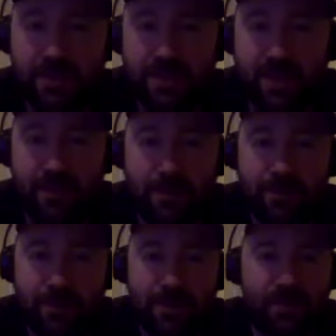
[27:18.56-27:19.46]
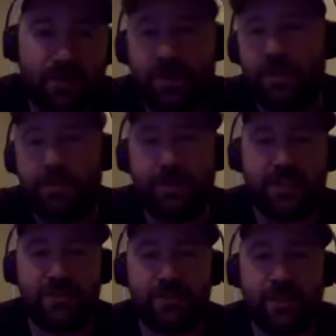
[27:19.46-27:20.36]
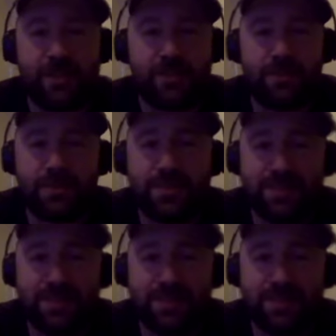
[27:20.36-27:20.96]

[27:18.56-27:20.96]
right now, out of all the potential matchups.